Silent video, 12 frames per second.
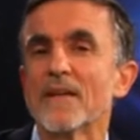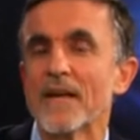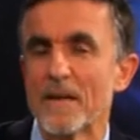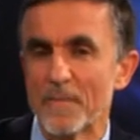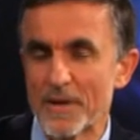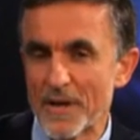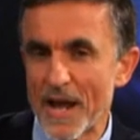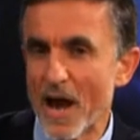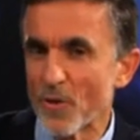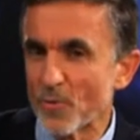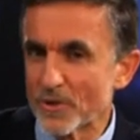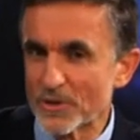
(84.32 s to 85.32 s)
but now
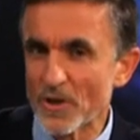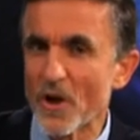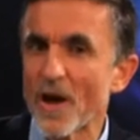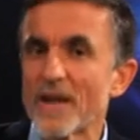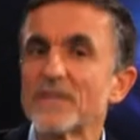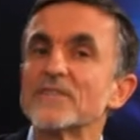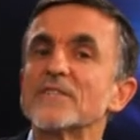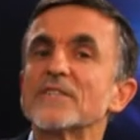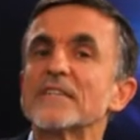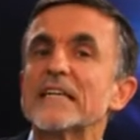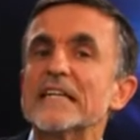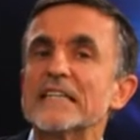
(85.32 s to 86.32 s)
resides
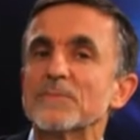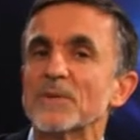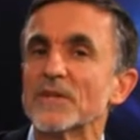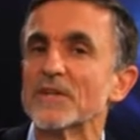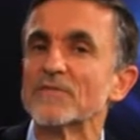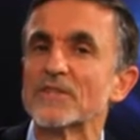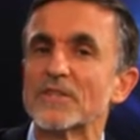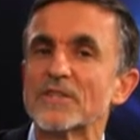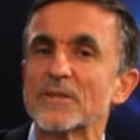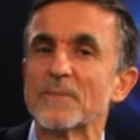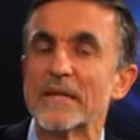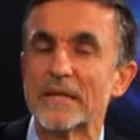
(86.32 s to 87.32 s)
in his belief
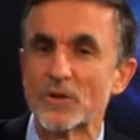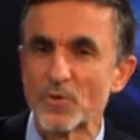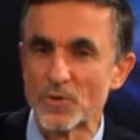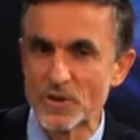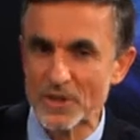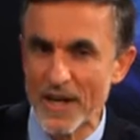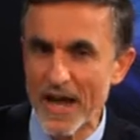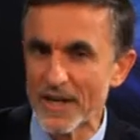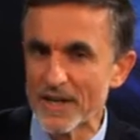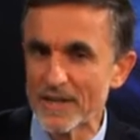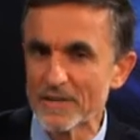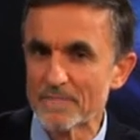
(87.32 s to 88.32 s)
system in
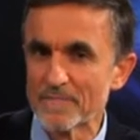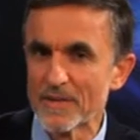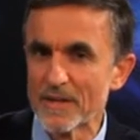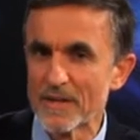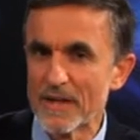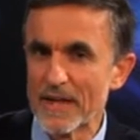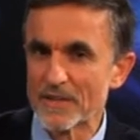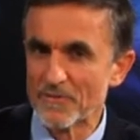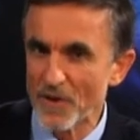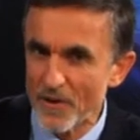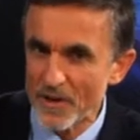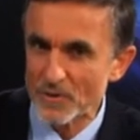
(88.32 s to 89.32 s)
Christianity. He has a
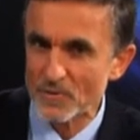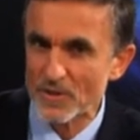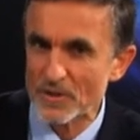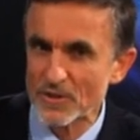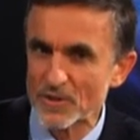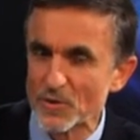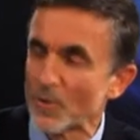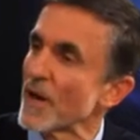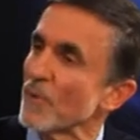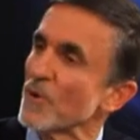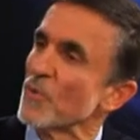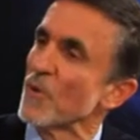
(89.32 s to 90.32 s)
very interesting story
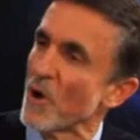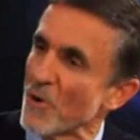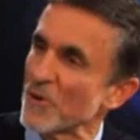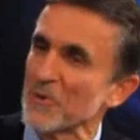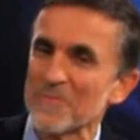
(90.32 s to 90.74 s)
and we welcome